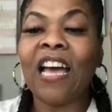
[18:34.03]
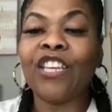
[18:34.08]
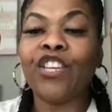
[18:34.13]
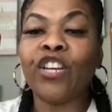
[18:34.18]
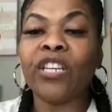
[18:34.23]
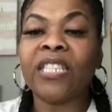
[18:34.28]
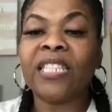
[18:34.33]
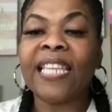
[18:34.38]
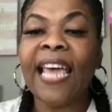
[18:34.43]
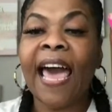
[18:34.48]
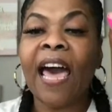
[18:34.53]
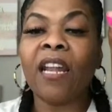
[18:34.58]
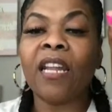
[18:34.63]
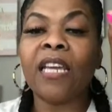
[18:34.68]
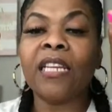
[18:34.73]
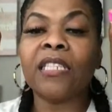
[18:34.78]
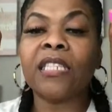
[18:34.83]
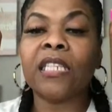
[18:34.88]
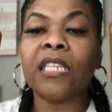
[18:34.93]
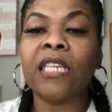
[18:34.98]
Your
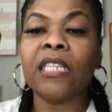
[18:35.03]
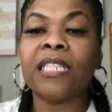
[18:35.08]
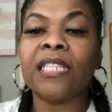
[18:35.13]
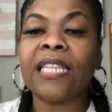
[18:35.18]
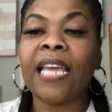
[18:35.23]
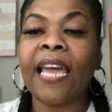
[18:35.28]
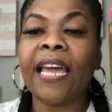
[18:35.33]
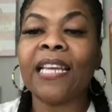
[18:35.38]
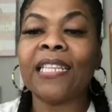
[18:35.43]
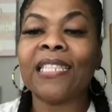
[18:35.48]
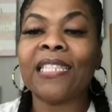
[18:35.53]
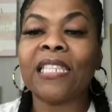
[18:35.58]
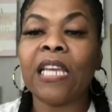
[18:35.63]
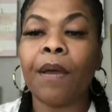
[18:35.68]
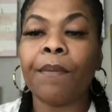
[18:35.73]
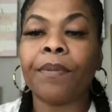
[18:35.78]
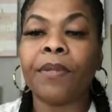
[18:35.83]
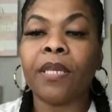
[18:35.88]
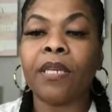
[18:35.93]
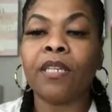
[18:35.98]
silence is saying
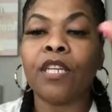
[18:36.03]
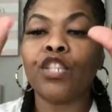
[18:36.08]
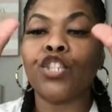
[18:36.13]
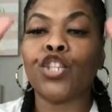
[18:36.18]
something.